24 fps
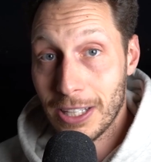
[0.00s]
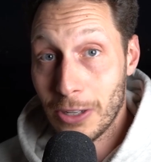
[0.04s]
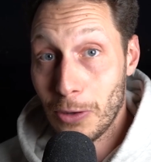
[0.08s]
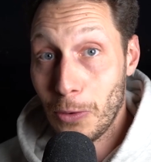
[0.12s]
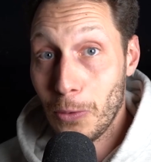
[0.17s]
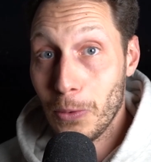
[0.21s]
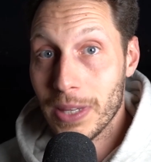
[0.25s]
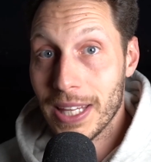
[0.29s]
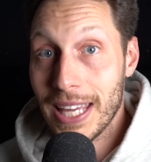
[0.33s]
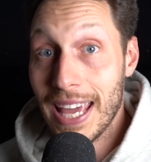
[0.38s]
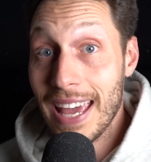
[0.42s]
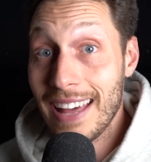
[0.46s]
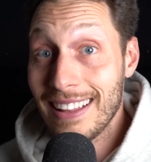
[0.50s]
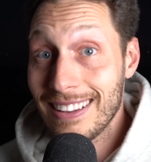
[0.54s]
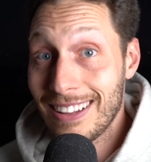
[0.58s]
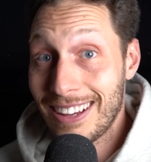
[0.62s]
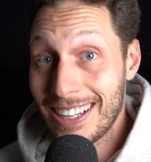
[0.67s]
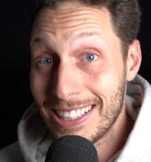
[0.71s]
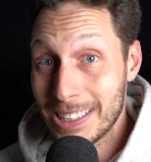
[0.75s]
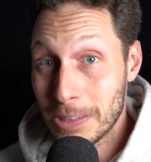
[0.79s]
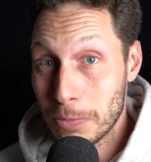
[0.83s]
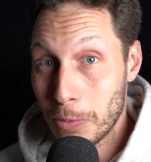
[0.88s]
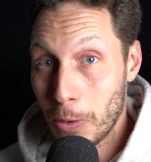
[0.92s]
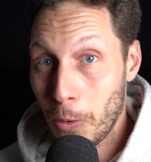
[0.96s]
that all the
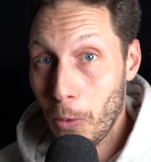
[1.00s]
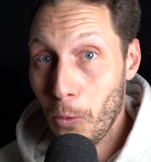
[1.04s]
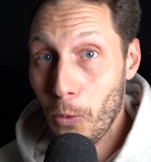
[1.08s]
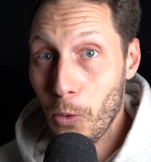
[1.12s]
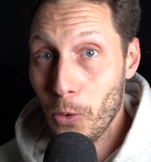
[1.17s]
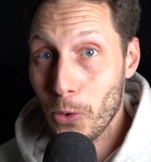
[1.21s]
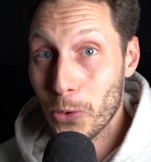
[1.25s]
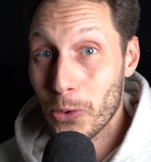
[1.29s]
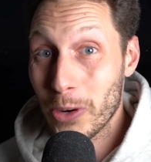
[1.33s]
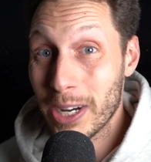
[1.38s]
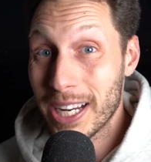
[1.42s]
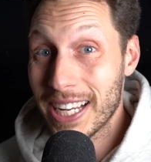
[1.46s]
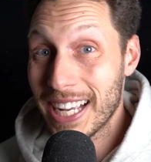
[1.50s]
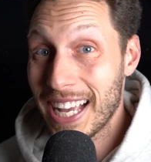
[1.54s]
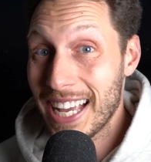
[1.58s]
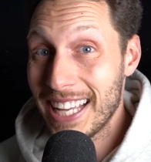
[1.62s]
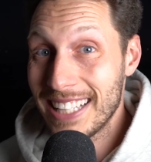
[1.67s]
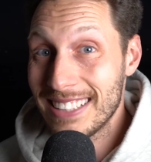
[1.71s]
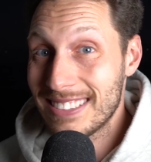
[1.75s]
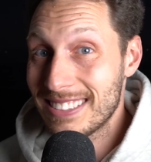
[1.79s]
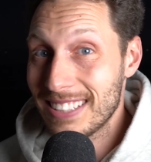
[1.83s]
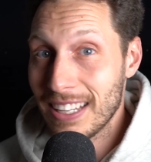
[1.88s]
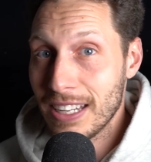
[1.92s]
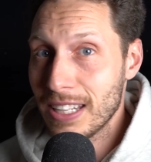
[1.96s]
airlines were ordering,
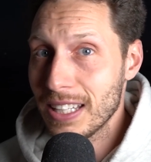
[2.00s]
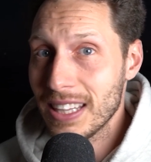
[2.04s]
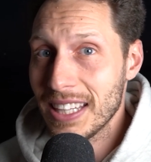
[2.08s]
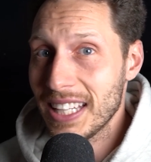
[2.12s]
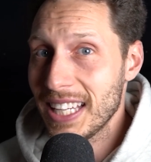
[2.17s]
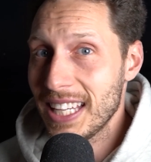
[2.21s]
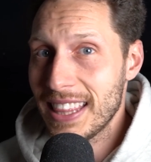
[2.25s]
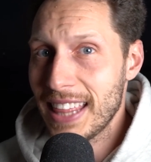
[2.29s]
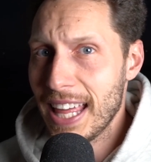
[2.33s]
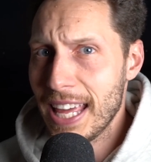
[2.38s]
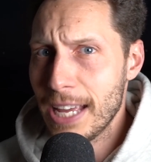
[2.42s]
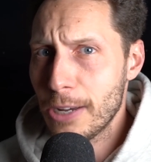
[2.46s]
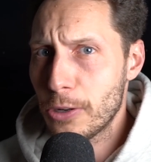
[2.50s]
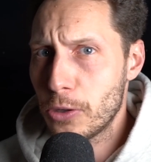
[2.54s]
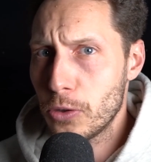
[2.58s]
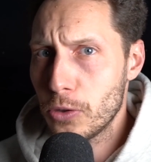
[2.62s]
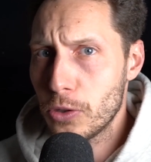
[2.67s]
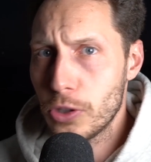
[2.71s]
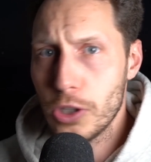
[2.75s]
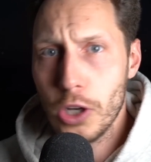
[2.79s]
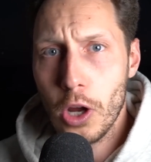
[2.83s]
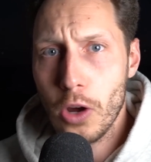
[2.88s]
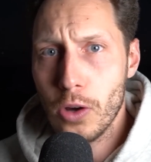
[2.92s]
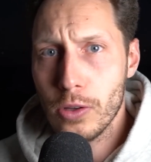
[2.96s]
and suddenly they
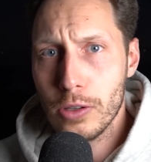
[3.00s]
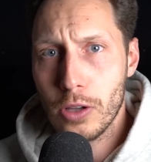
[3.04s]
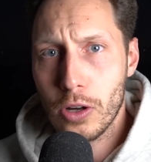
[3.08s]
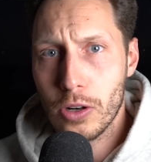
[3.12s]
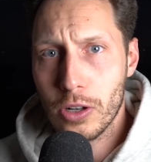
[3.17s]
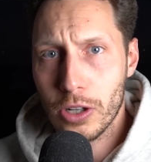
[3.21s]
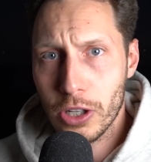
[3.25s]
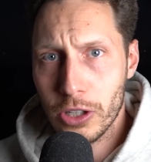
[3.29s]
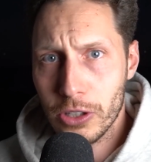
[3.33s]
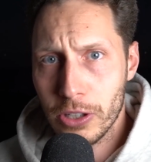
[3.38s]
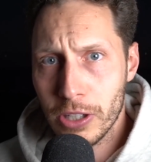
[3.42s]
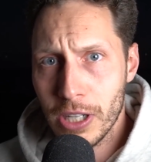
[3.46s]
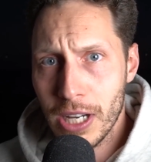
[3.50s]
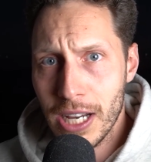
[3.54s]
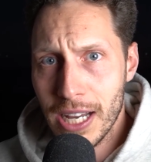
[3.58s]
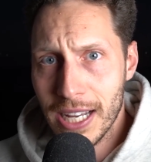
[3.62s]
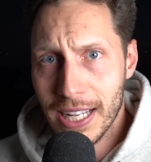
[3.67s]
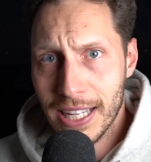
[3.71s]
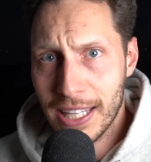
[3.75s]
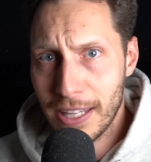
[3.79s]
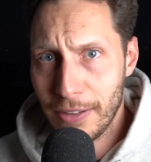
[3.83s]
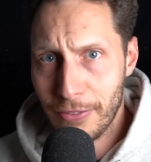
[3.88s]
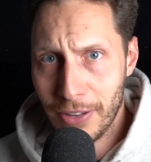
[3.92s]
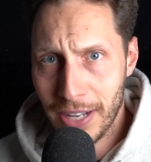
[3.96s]
could no longer
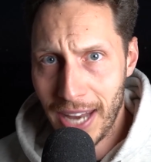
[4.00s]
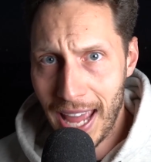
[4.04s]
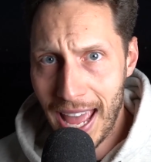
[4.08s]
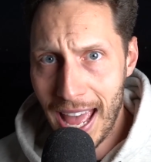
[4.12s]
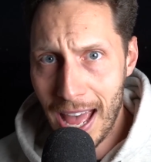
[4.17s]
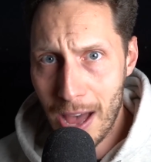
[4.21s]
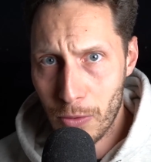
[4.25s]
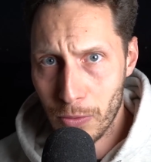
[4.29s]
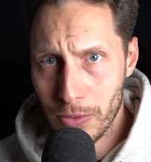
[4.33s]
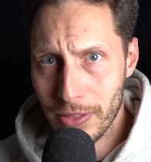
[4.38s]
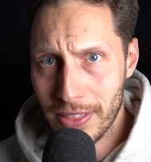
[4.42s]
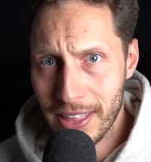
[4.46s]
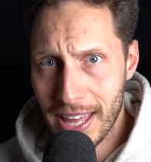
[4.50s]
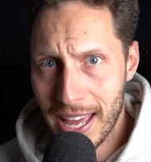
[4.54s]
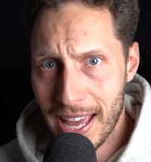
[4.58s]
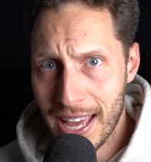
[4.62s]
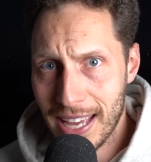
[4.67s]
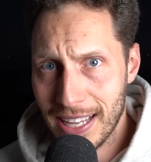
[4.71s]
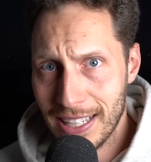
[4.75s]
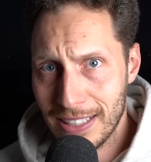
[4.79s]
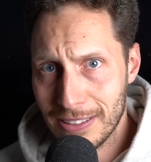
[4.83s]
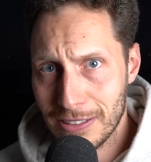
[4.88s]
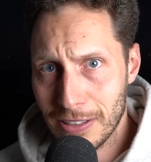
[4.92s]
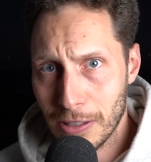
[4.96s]
give it out
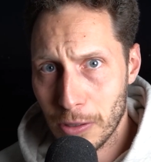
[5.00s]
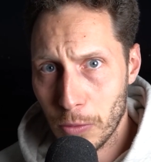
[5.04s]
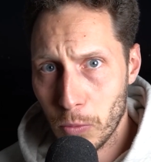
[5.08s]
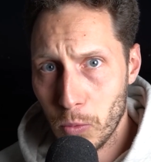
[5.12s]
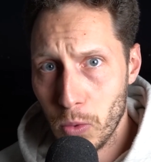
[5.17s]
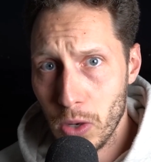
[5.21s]
there into the